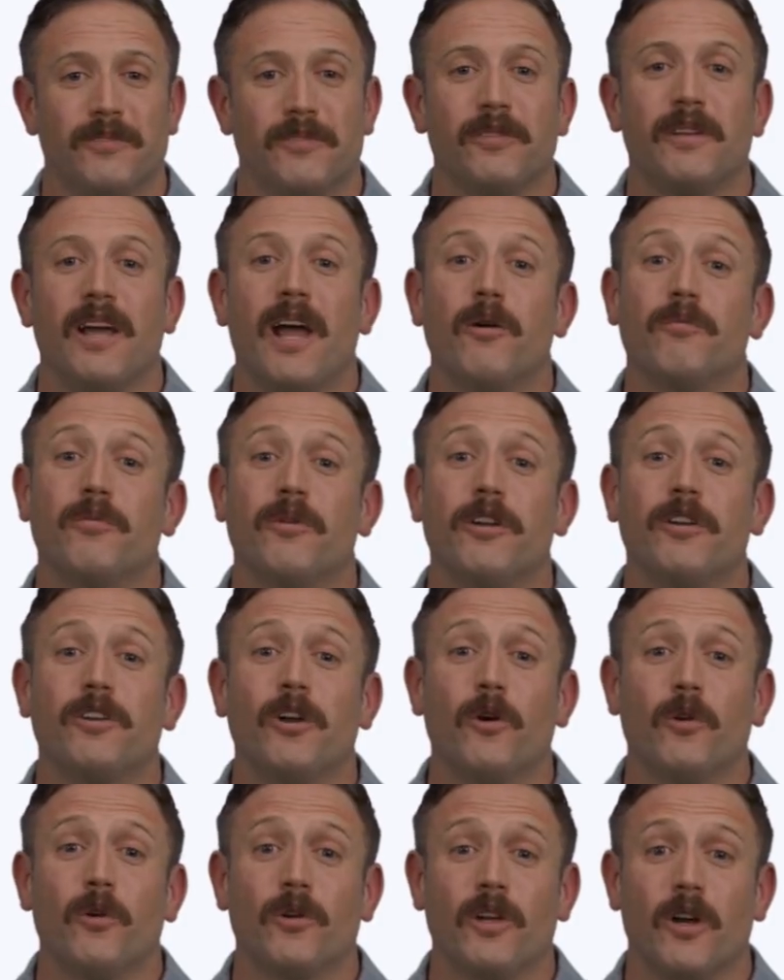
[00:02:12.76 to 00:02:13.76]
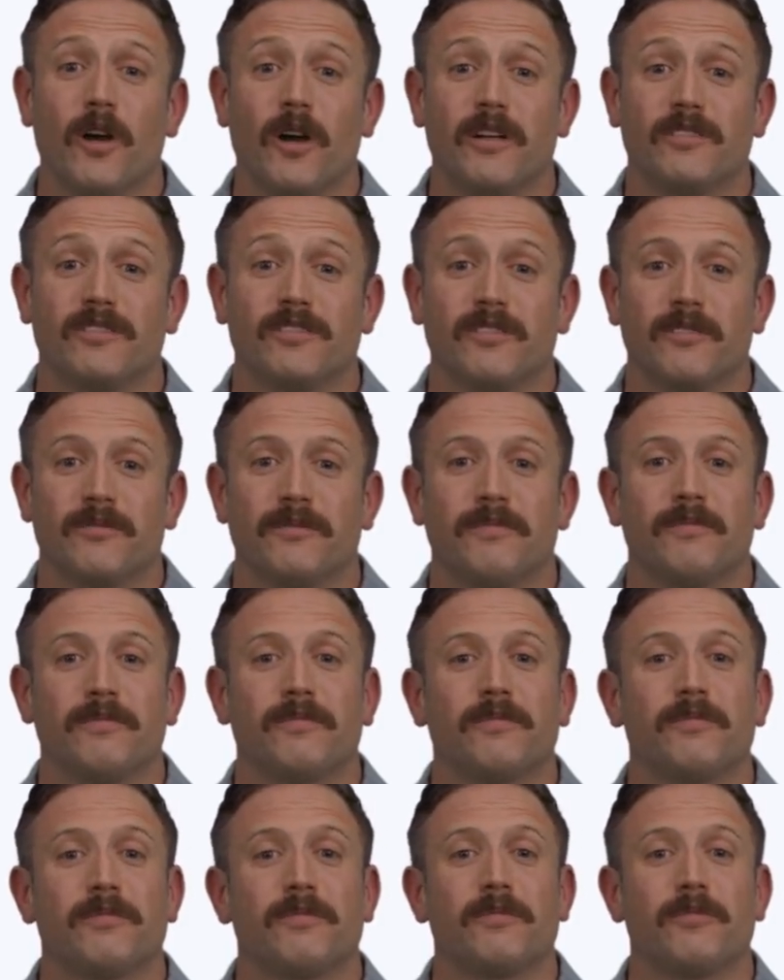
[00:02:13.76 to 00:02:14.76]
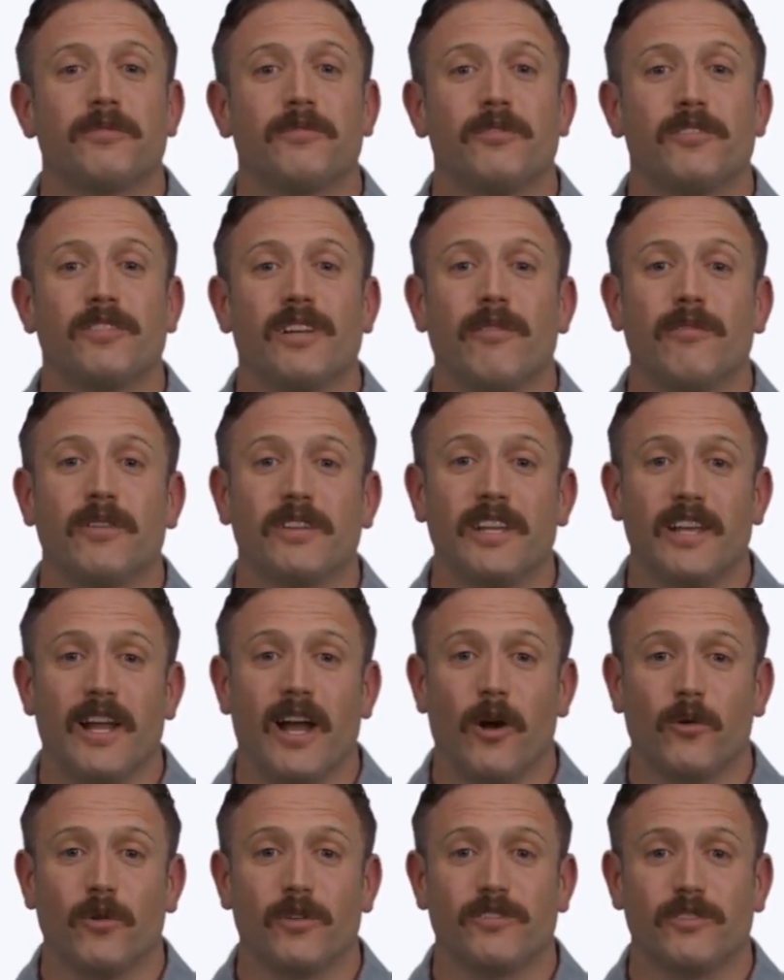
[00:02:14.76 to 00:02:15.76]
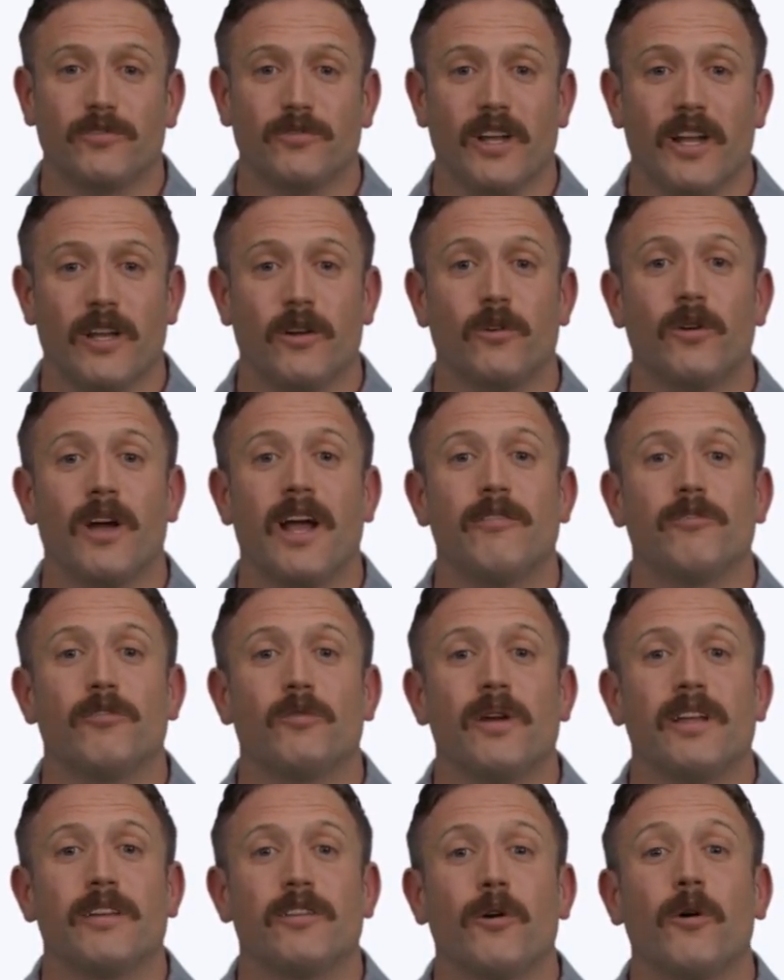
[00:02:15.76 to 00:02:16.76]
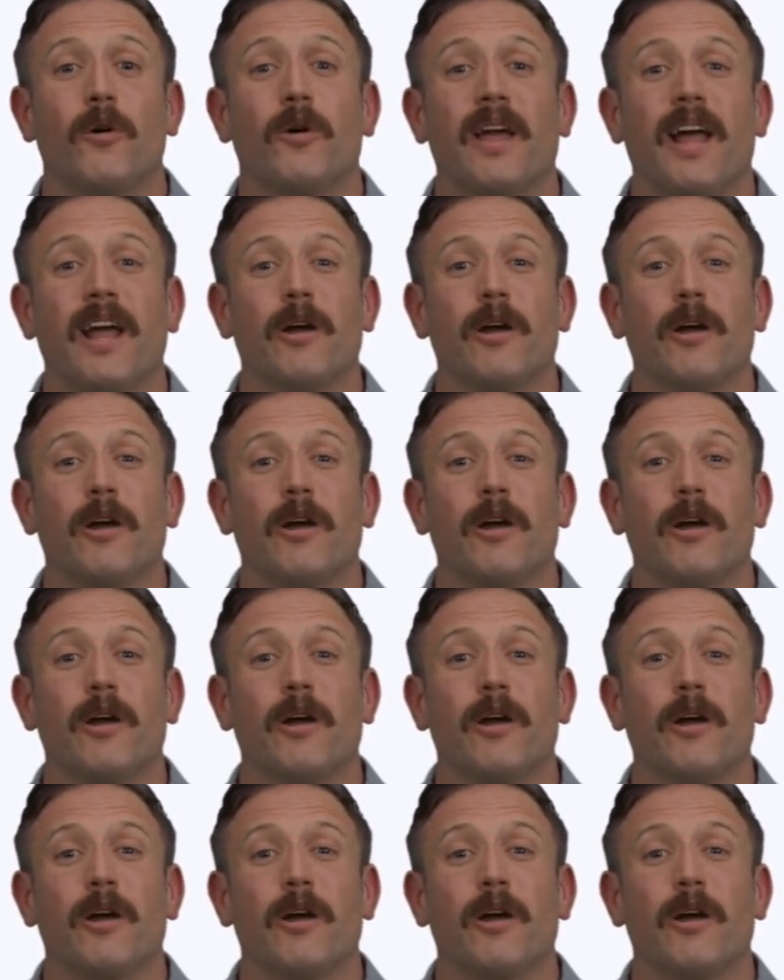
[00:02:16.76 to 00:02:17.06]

Now for the total cost. 70 hours of aircraft rental